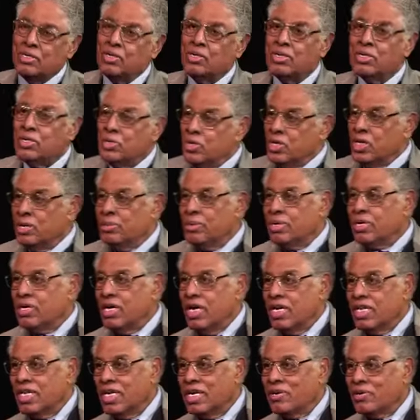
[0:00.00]
during the
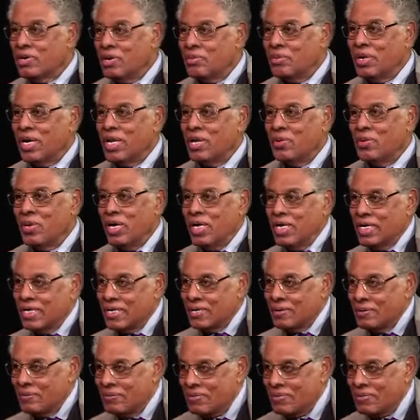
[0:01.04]
McCarthy era, by the way.